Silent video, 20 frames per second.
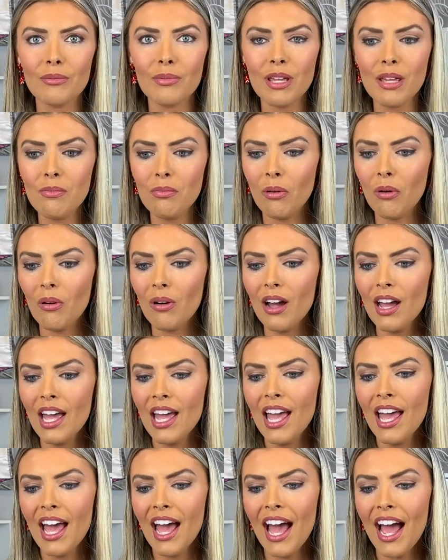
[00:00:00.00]
people.
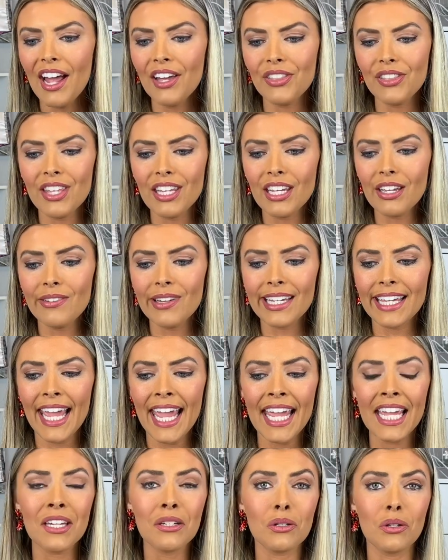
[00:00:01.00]
I think of a
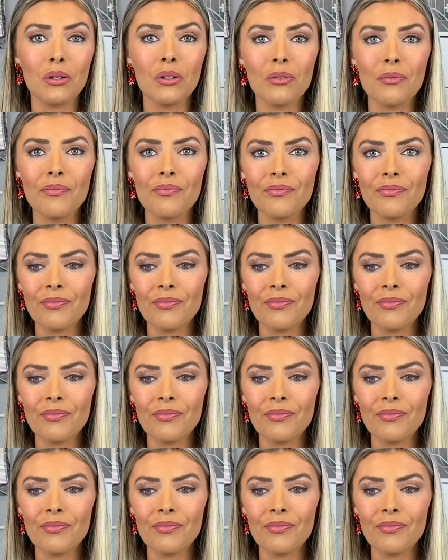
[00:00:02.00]
candle.